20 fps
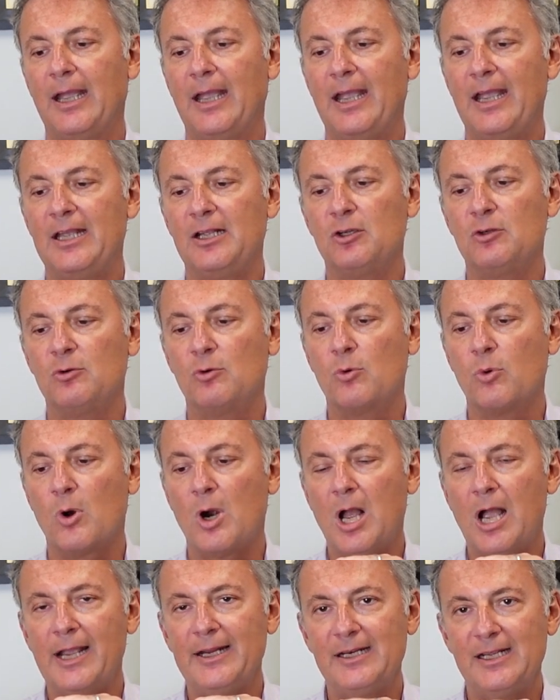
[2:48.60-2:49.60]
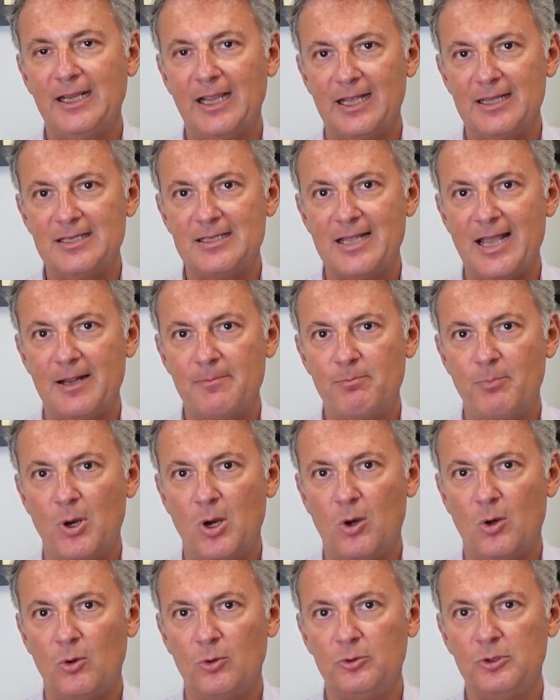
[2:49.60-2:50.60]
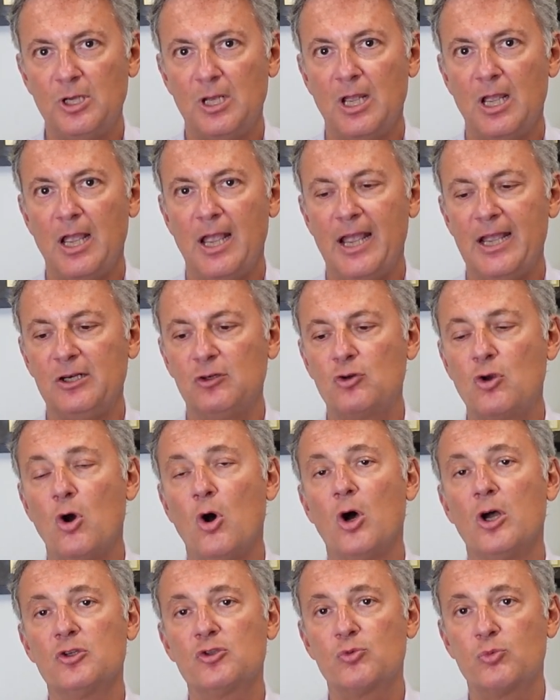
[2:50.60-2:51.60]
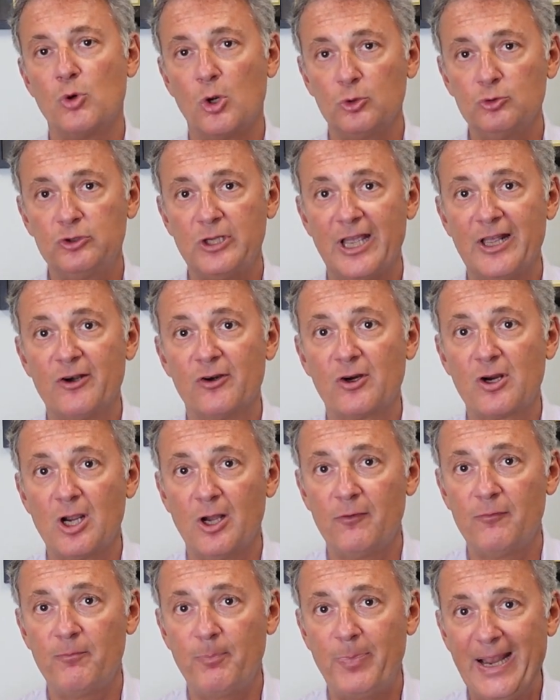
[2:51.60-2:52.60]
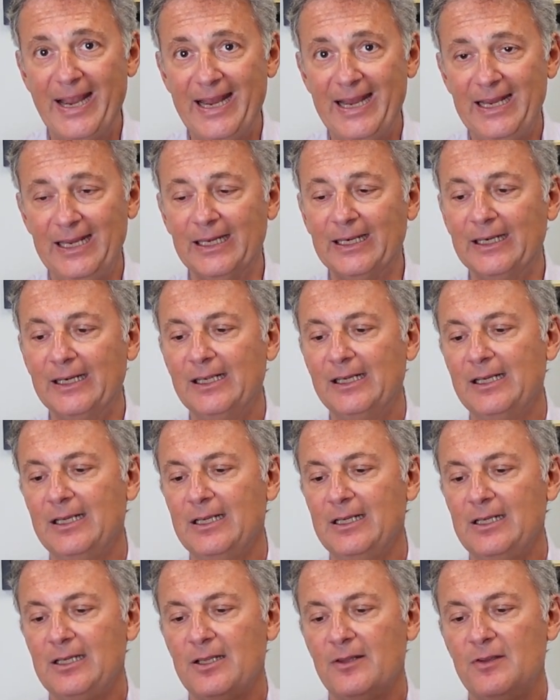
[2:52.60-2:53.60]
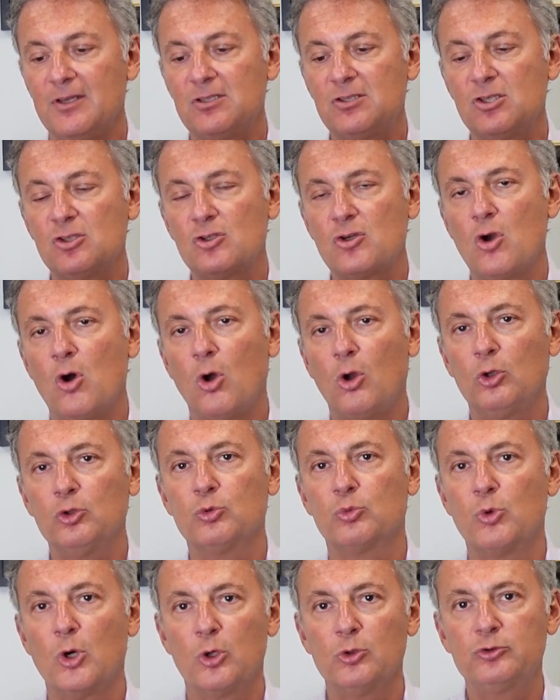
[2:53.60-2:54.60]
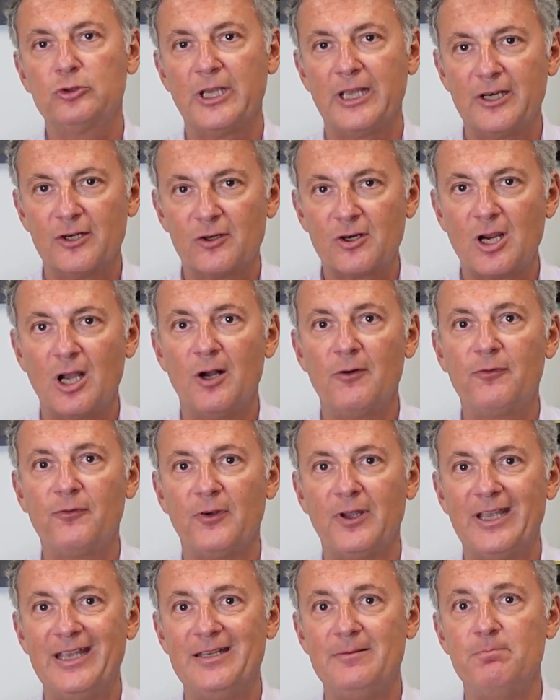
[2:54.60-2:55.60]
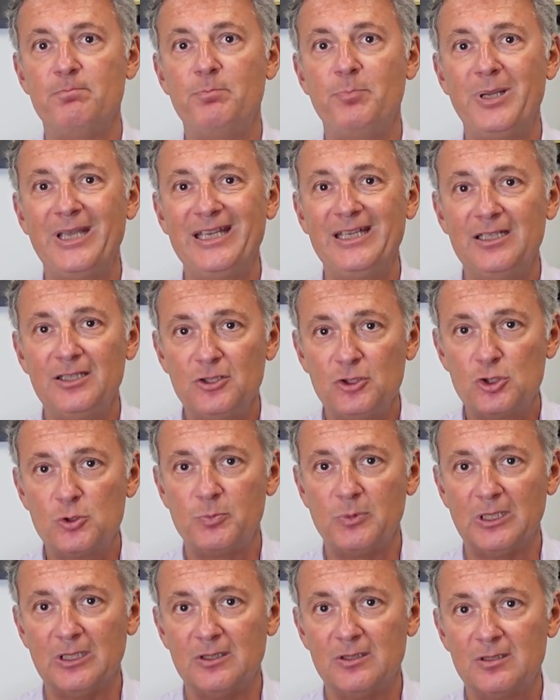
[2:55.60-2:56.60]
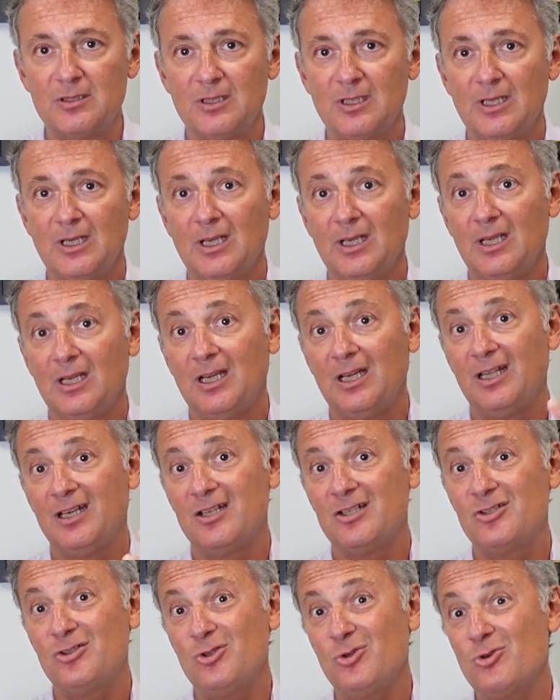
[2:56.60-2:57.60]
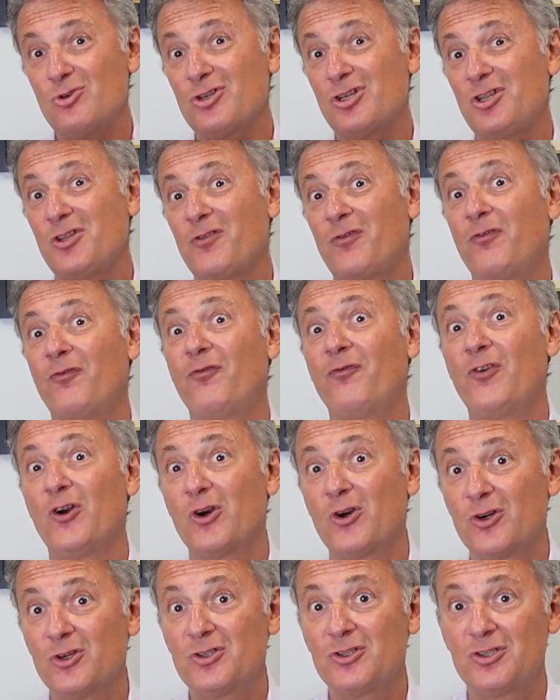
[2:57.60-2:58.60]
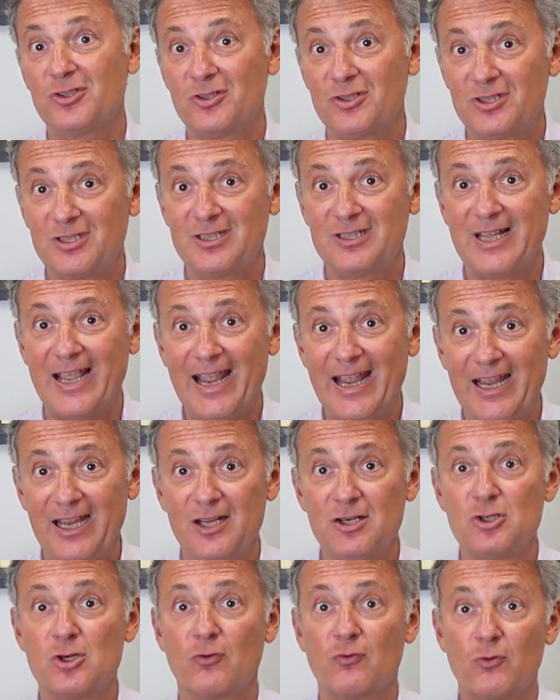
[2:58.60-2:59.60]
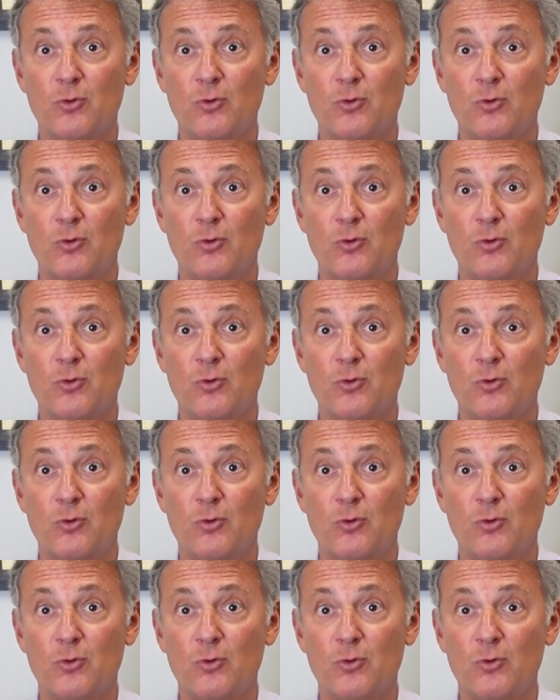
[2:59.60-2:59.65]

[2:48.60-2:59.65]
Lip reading: and grind against that bone and cause rotator cuff pain. This is called rotator cuff impingement. And it's usually the first stage of